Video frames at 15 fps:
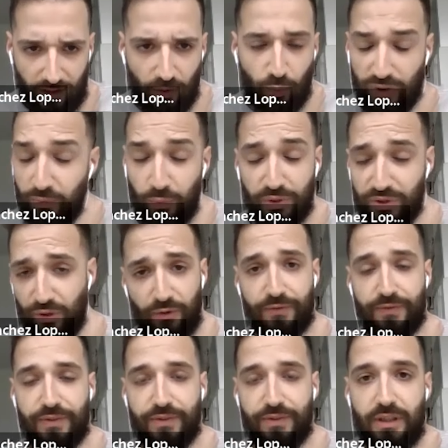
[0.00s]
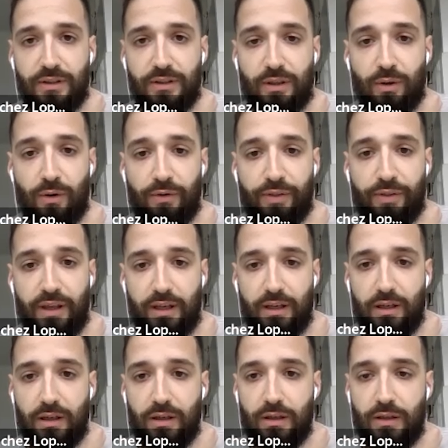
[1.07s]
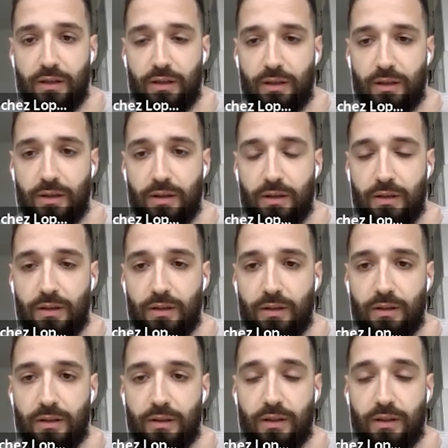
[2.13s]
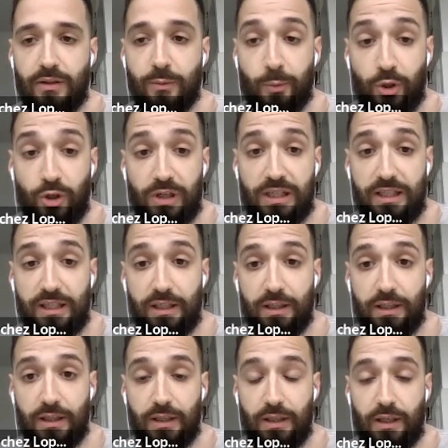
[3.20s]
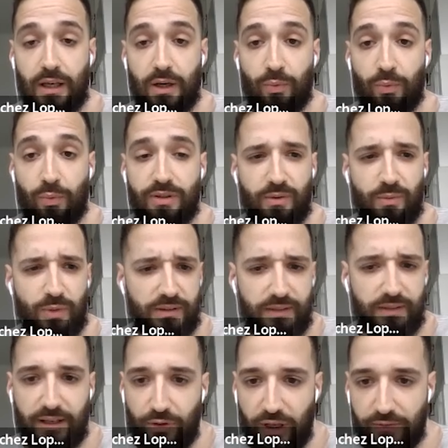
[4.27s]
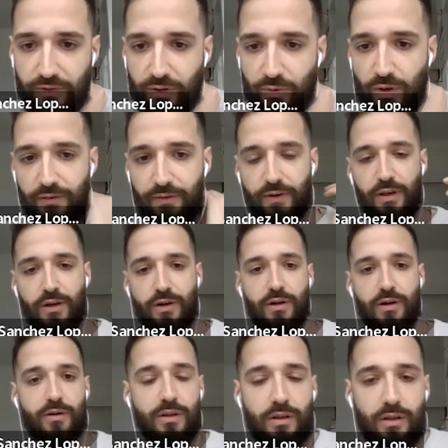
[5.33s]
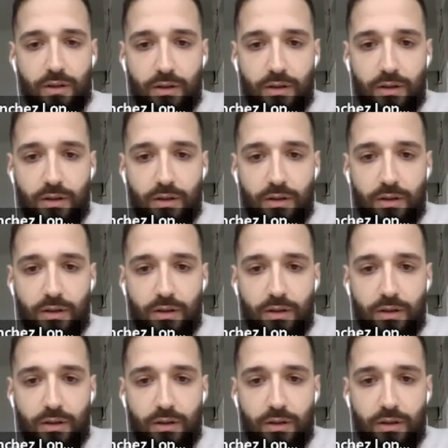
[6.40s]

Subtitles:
We solved the whole thing numerically, and we saw, well, I don't have the graph here.